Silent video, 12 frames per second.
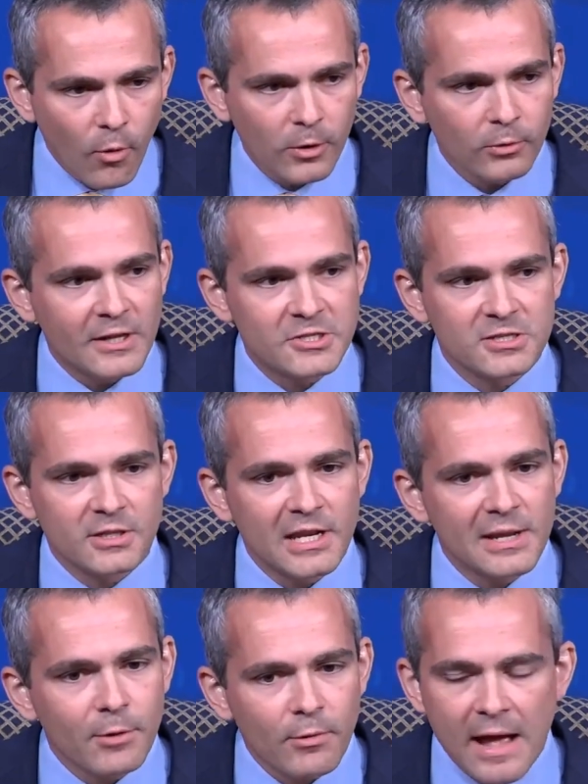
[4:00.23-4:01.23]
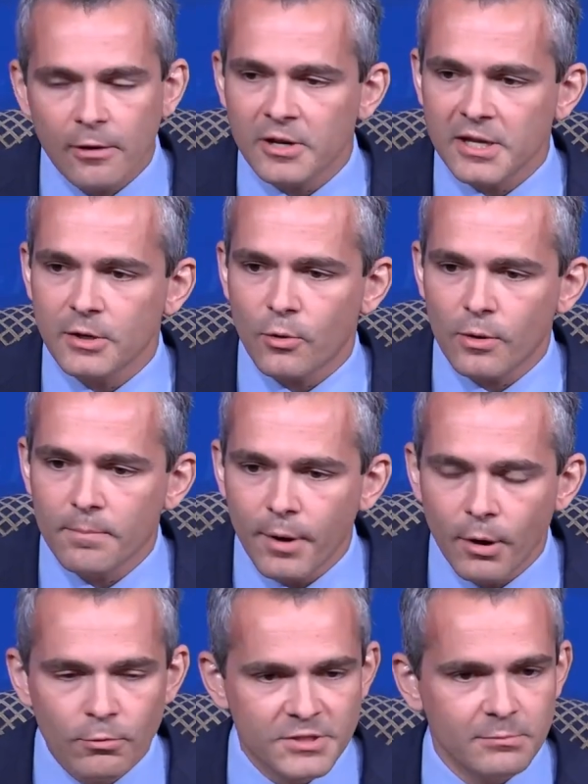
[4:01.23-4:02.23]
more legislating morality or
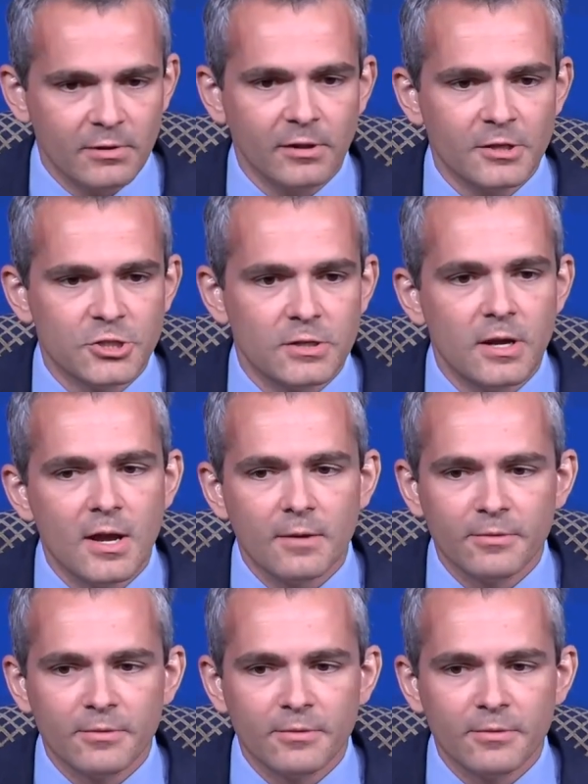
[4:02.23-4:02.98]
imposing religion